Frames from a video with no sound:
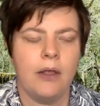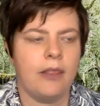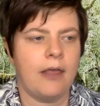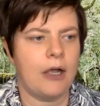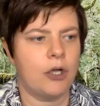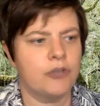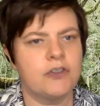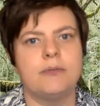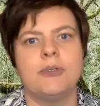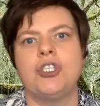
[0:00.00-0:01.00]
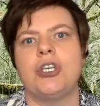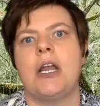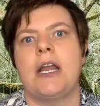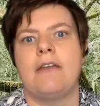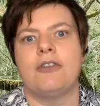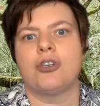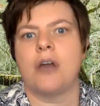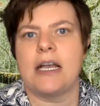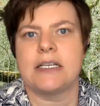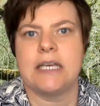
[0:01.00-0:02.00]
that customer journey of
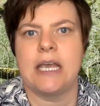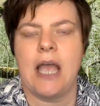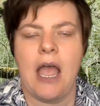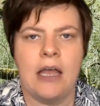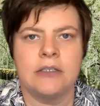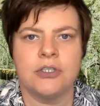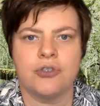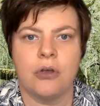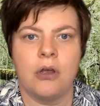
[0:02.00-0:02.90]
attracting and